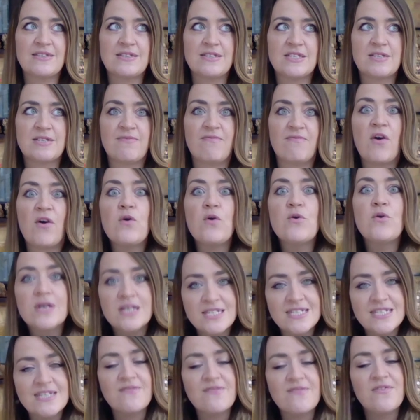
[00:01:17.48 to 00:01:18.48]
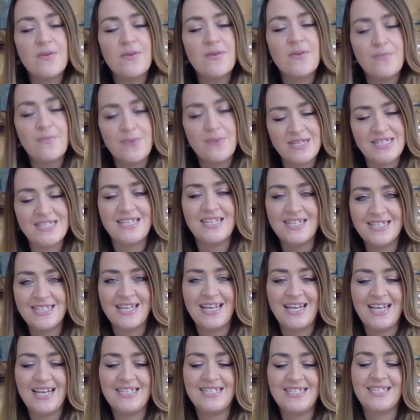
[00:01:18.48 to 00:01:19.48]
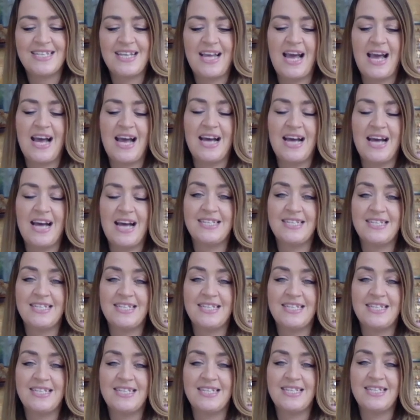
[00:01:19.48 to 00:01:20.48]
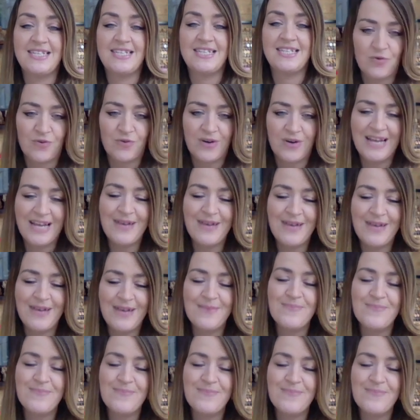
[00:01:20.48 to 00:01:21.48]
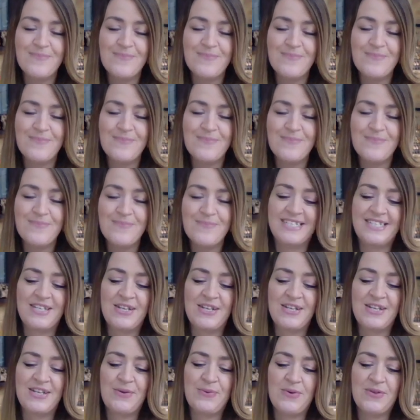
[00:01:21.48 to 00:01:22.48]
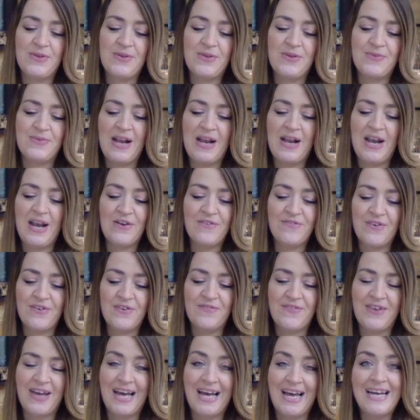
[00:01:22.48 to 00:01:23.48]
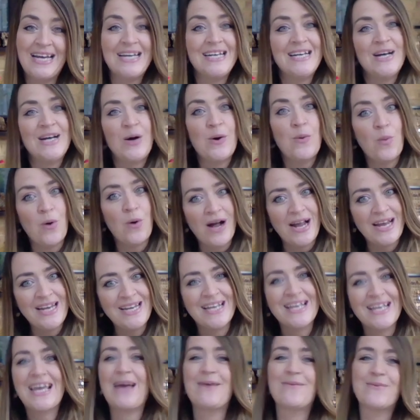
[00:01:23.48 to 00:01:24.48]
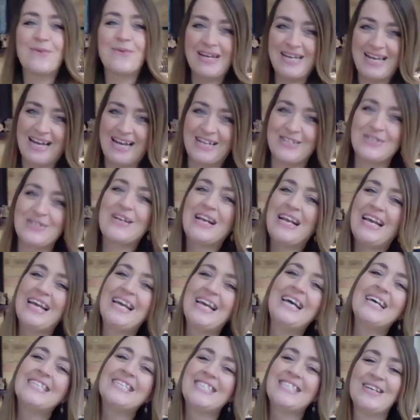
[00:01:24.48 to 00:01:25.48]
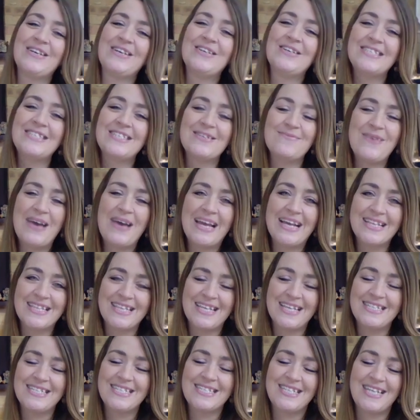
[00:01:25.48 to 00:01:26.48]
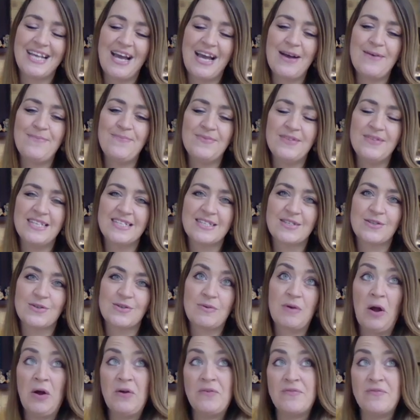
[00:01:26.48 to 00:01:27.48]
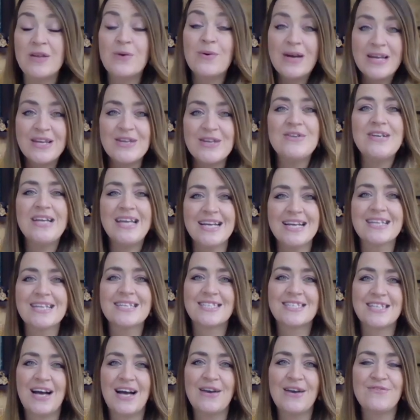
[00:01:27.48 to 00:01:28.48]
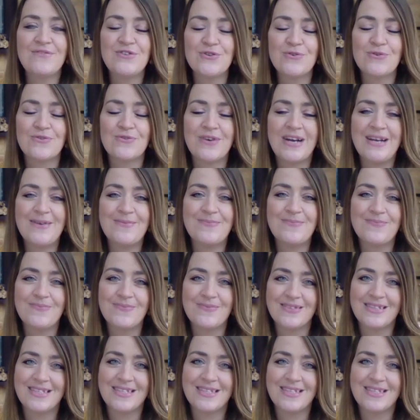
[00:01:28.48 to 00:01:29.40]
focus of the business is sustainable jewellery. And with my love of wine, it came quite naturally to make this hopefully quite unique style of jewellery.